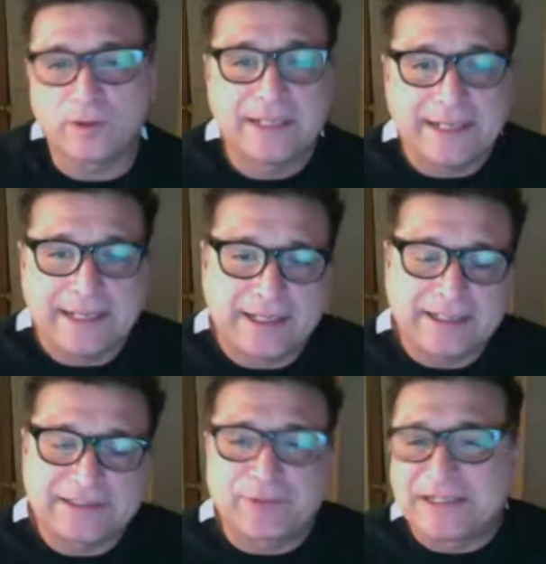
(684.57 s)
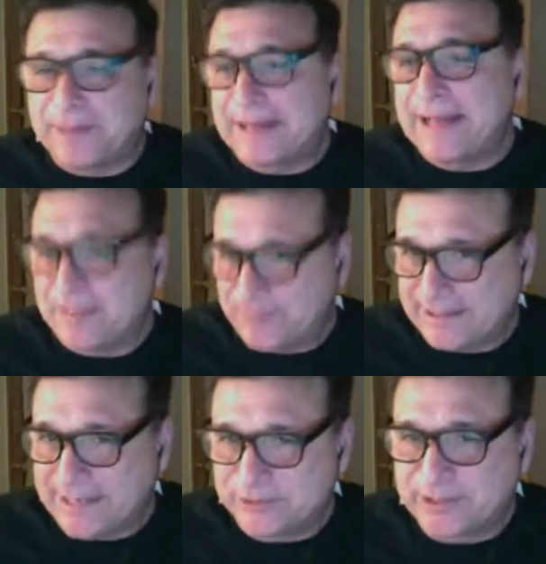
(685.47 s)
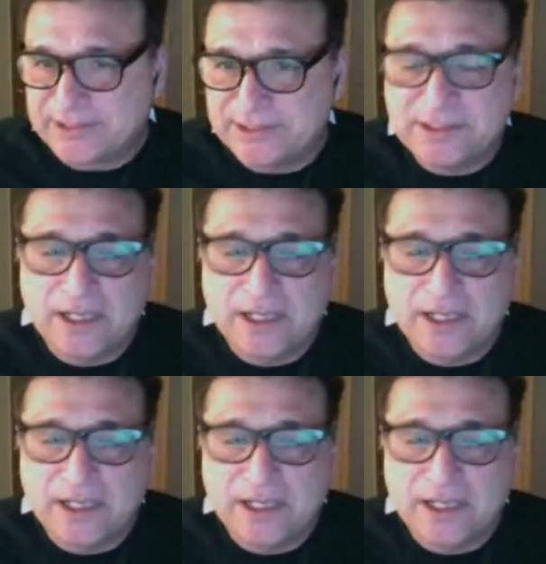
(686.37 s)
it's ranked by IP addresses.